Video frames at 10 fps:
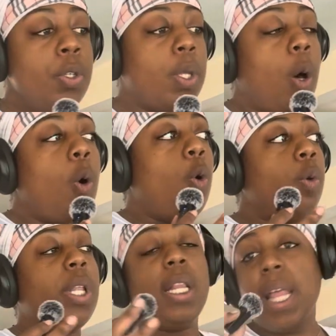
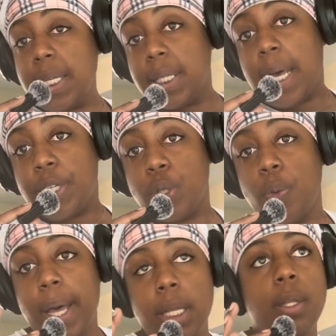so the less I
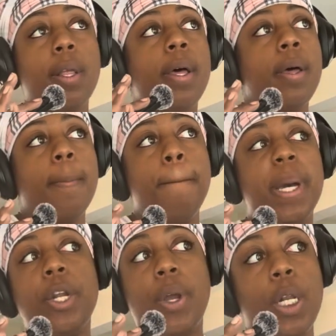sweat, the
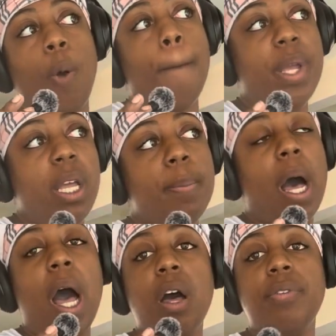better it'll be,
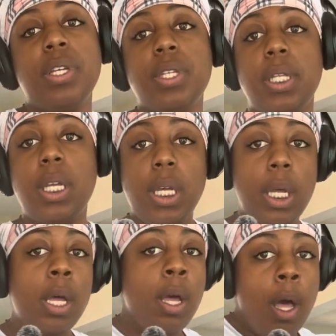but
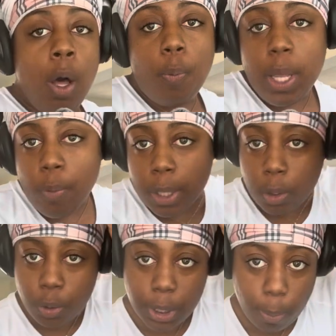obviously we
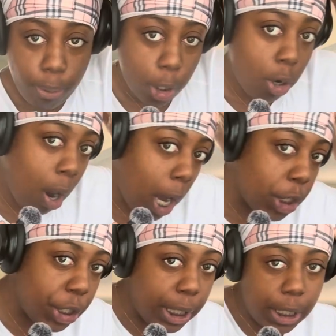went through some
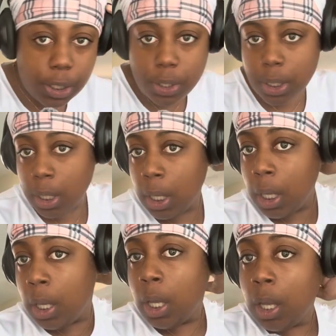precautions.
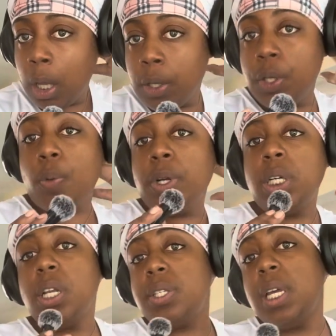So we're
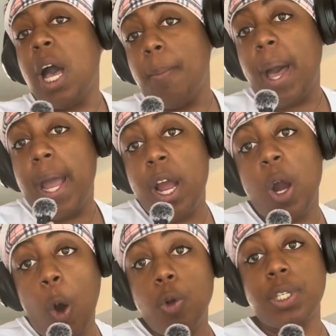gonna see how my hair
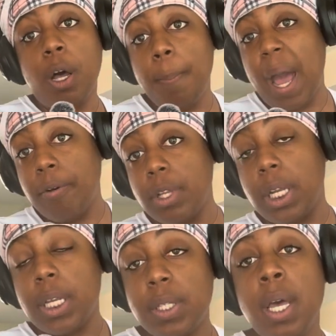holds up after
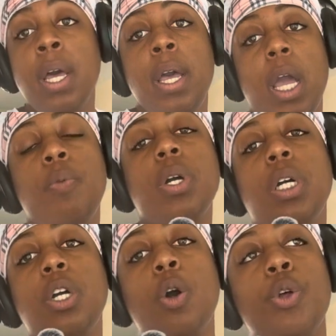this, and we're
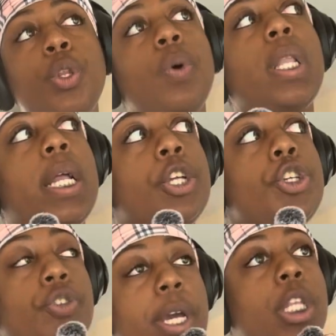gonna go through a lot of
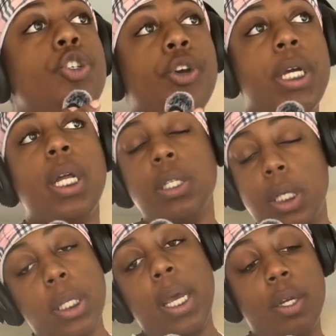strength training
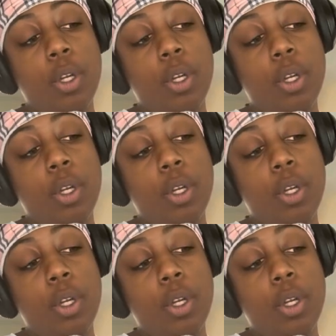today.